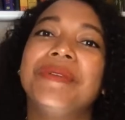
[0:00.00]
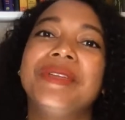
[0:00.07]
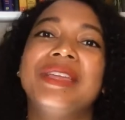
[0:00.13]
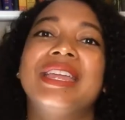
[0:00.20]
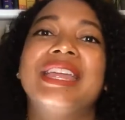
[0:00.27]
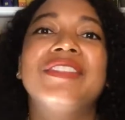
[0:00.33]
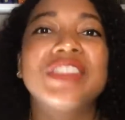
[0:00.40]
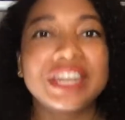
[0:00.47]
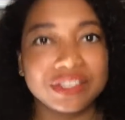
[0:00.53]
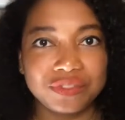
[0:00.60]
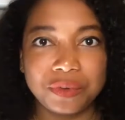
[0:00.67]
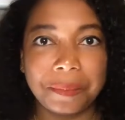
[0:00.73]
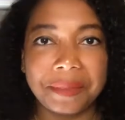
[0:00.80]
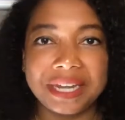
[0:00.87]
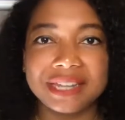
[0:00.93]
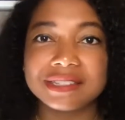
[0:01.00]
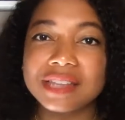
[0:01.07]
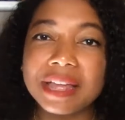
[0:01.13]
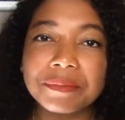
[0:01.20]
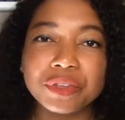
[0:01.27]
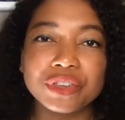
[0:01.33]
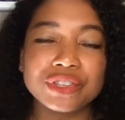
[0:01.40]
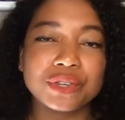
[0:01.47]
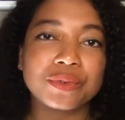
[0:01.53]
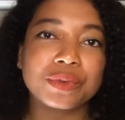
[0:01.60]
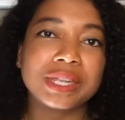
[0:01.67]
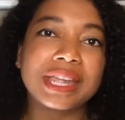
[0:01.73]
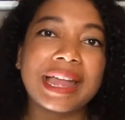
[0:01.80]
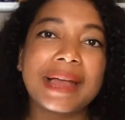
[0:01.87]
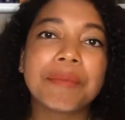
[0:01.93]
In the next few minutes, I'm going to
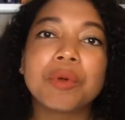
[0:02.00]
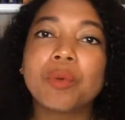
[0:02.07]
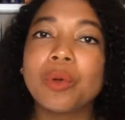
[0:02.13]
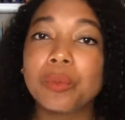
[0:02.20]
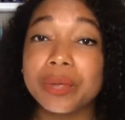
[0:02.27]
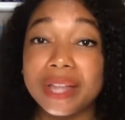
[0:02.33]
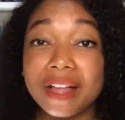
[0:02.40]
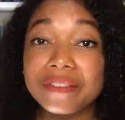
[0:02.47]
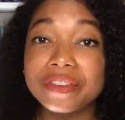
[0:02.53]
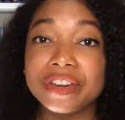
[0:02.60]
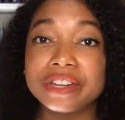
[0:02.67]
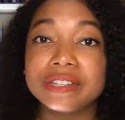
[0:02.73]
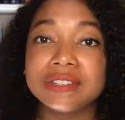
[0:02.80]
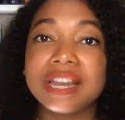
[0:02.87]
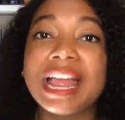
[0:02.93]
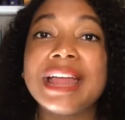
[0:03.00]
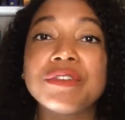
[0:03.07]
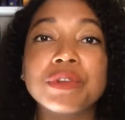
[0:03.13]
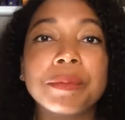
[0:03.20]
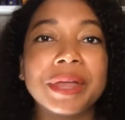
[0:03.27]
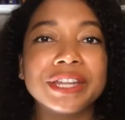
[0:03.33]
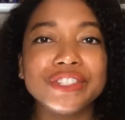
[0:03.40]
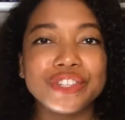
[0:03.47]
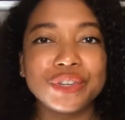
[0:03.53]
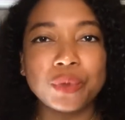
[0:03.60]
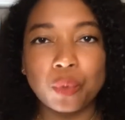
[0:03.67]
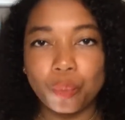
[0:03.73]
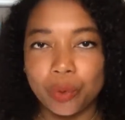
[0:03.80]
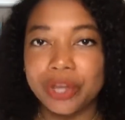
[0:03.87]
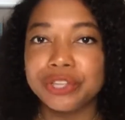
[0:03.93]
recap what we covered and remind you
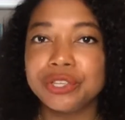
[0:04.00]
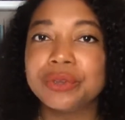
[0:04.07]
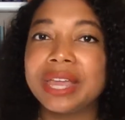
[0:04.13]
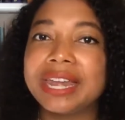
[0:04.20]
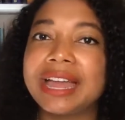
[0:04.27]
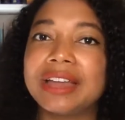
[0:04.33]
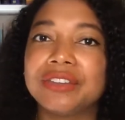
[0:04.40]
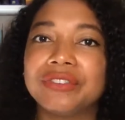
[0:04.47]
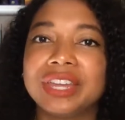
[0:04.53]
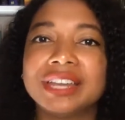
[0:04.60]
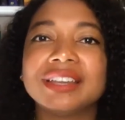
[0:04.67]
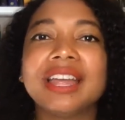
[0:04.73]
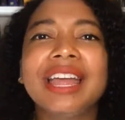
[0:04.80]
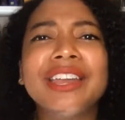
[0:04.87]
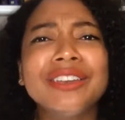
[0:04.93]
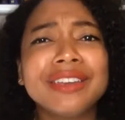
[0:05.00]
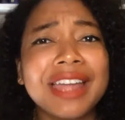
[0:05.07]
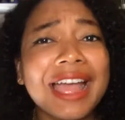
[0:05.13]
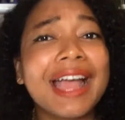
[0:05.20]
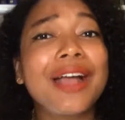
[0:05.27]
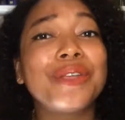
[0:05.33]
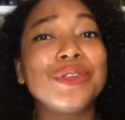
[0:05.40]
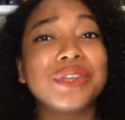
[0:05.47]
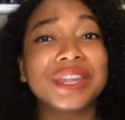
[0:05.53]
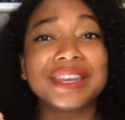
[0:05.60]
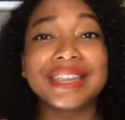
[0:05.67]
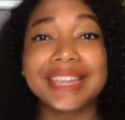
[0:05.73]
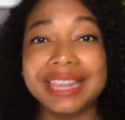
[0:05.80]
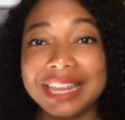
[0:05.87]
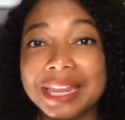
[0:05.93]
what you get out of it and how you can
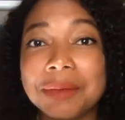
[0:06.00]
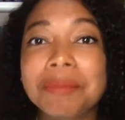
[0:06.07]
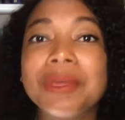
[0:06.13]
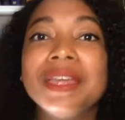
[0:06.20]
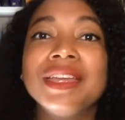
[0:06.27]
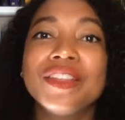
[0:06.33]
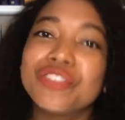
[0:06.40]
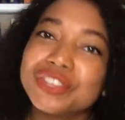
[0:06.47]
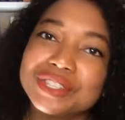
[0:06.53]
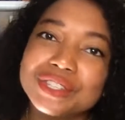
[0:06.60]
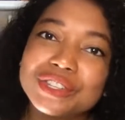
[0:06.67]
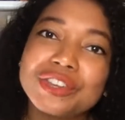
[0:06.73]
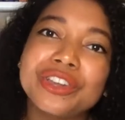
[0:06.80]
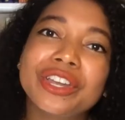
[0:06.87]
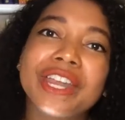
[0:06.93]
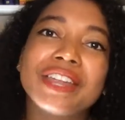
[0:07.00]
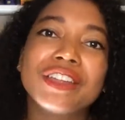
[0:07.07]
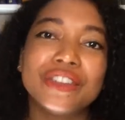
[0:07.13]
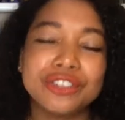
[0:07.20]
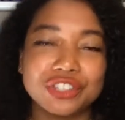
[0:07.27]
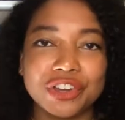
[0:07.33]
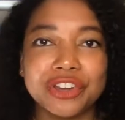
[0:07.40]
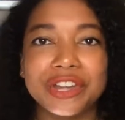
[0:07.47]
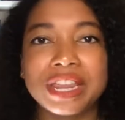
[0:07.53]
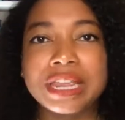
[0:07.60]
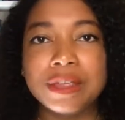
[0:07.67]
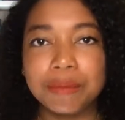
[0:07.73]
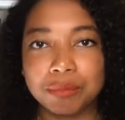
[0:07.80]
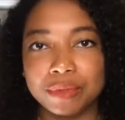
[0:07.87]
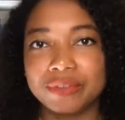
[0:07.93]
keep this learning journey
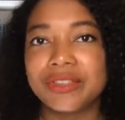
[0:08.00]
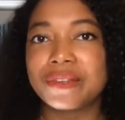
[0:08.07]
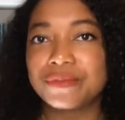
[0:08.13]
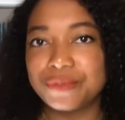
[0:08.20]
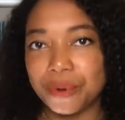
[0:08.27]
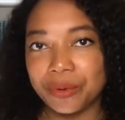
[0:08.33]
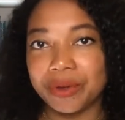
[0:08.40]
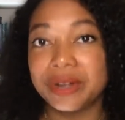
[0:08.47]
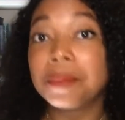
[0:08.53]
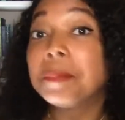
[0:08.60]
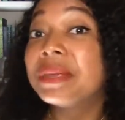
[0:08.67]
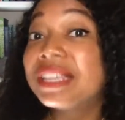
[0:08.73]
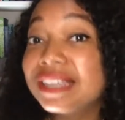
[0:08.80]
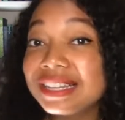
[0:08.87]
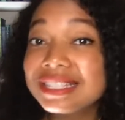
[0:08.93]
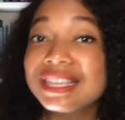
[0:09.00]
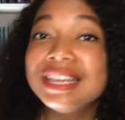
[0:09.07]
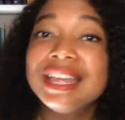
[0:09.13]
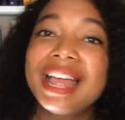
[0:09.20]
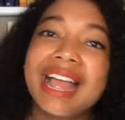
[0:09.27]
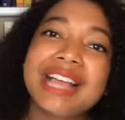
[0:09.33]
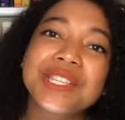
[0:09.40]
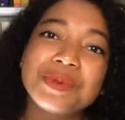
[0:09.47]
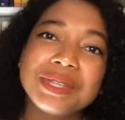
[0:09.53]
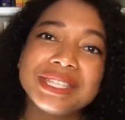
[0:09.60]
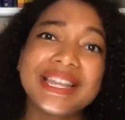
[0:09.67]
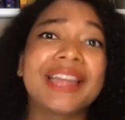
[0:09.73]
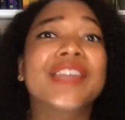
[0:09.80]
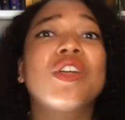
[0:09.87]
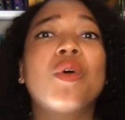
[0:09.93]
moving forward. Because as we
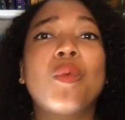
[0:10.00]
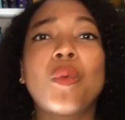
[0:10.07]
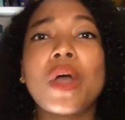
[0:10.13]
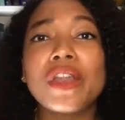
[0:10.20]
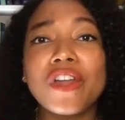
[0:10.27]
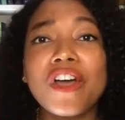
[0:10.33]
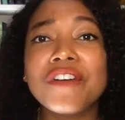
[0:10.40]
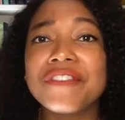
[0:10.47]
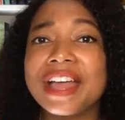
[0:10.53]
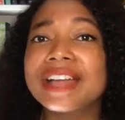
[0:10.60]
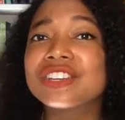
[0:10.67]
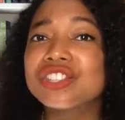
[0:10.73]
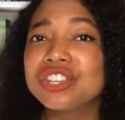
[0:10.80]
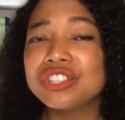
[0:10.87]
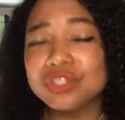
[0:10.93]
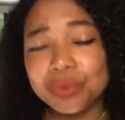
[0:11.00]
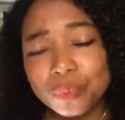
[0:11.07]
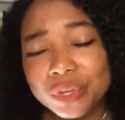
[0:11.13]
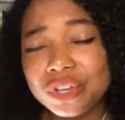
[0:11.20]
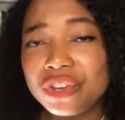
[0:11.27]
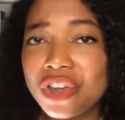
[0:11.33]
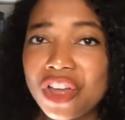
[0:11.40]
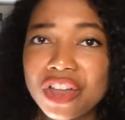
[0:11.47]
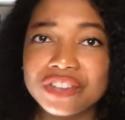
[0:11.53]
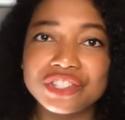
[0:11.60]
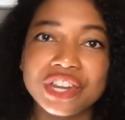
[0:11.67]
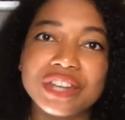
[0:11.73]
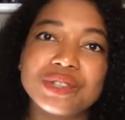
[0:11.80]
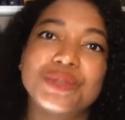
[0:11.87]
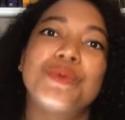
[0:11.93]
said, one-off actions will not
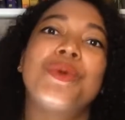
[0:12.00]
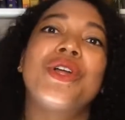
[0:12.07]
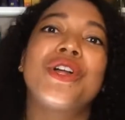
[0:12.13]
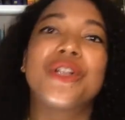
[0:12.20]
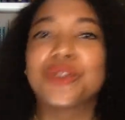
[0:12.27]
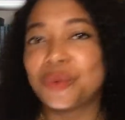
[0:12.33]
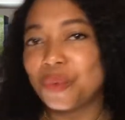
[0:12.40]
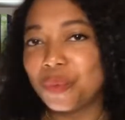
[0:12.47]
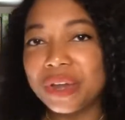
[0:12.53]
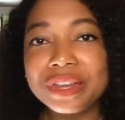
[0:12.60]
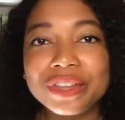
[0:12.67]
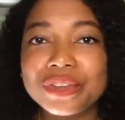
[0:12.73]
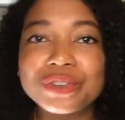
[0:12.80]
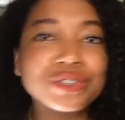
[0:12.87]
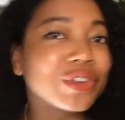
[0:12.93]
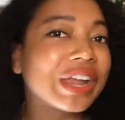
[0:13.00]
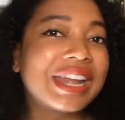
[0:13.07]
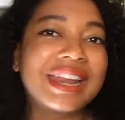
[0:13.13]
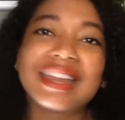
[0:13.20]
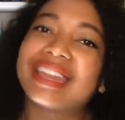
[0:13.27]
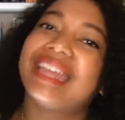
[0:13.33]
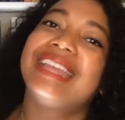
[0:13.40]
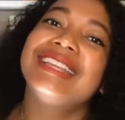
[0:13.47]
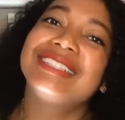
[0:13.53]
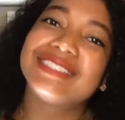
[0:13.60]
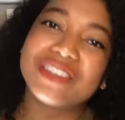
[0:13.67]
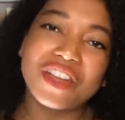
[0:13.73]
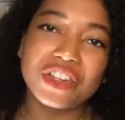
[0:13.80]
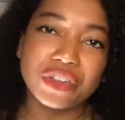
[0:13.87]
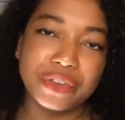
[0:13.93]
change the world. One little training is
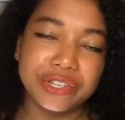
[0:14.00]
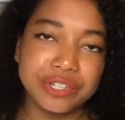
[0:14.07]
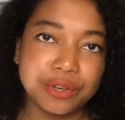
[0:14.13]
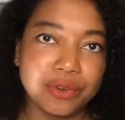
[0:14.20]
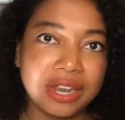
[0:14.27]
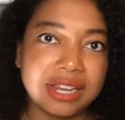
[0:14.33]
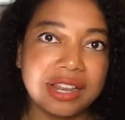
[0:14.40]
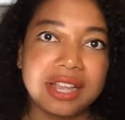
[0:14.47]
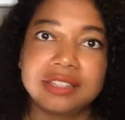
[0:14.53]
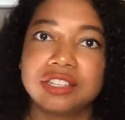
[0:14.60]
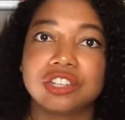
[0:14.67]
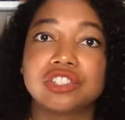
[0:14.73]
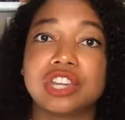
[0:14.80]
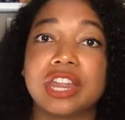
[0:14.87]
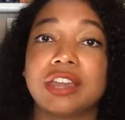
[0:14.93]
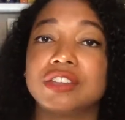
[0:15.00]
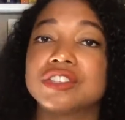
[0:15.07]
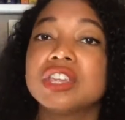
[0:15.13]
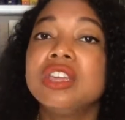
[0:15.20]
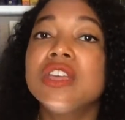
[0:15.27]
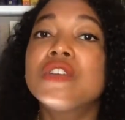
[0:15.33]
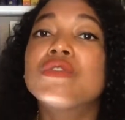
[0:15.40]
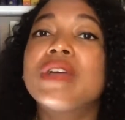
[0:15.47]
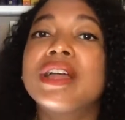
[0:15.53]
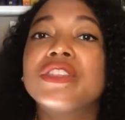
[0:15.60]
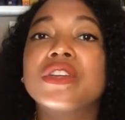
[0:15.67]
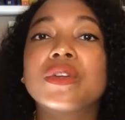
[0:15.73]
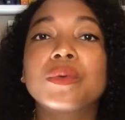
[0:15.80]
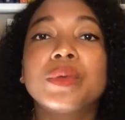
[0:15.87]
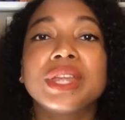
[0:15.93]
not going to create lasting change. Rather,
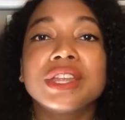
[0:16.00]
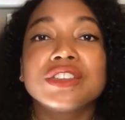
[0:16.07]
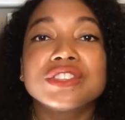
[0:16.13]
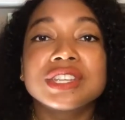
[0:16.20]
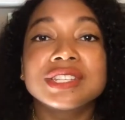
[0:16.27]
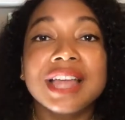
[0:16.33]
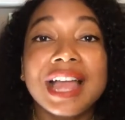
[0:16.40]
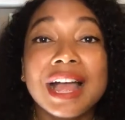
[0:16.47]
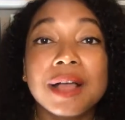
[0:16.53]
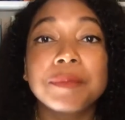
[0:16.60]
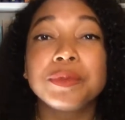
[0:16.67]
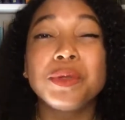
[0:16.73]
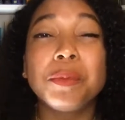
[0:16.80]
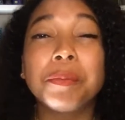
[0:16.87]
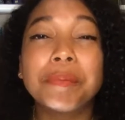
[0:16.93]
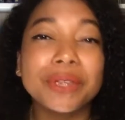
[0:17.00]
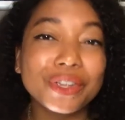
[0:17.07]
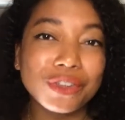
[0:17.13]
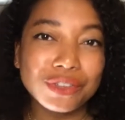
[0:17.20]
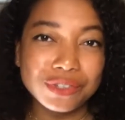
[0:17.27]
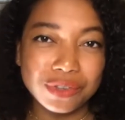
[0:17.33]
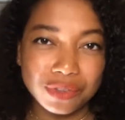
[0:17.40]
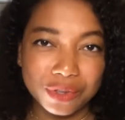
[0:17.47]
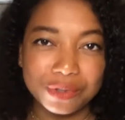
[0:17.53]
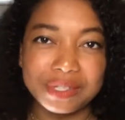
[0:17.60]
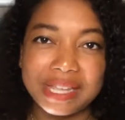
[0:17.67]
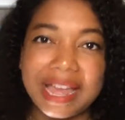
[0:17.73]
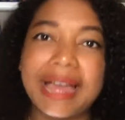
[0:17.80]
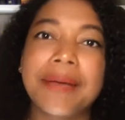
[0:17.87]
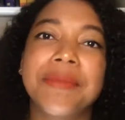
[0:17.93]
we can just help you build those
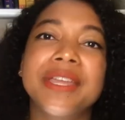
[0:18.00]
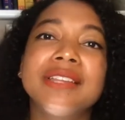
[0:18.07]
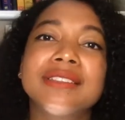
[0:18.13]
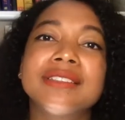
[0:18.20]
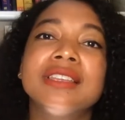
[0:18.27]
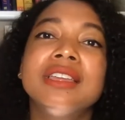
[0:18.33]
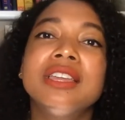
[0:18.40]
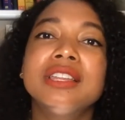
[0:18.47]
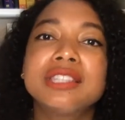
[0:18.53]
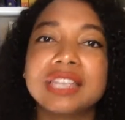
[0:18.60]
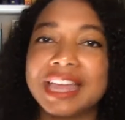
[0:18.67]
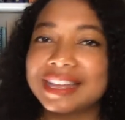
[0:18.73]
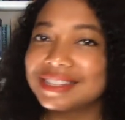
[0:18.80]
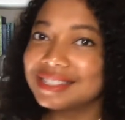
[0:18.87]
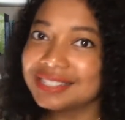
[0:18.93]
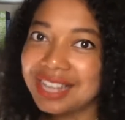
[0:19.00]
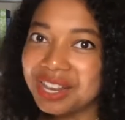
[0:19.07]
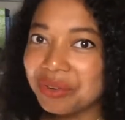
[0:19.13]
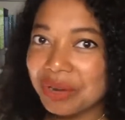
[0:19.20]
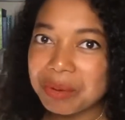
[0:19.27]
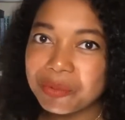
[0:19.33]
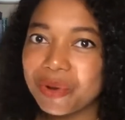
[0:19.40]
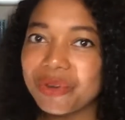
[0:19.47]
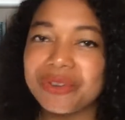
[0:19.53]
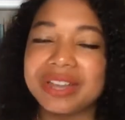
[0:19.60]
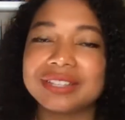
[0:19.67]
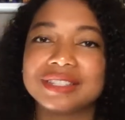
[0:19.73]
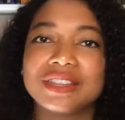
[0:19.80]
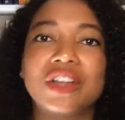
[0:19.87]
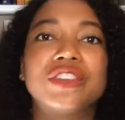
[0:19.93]
habits to accelerate progress
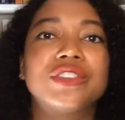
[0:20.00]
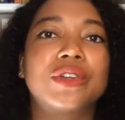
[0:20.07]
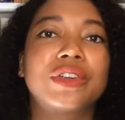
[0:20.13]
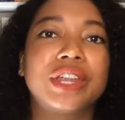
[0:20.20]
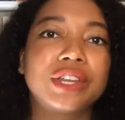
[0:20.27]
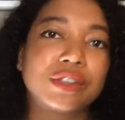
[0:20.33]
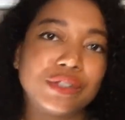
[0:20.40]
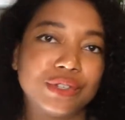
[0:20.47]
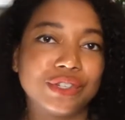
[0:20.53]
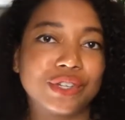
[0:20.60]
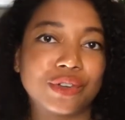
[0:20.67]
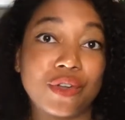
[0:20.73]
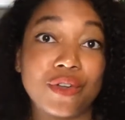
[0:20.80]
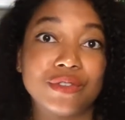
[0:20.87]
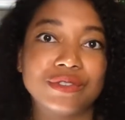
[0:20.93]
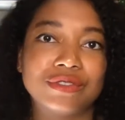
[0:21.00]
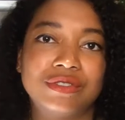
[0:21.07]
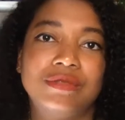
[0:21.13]
on your inclusion goals.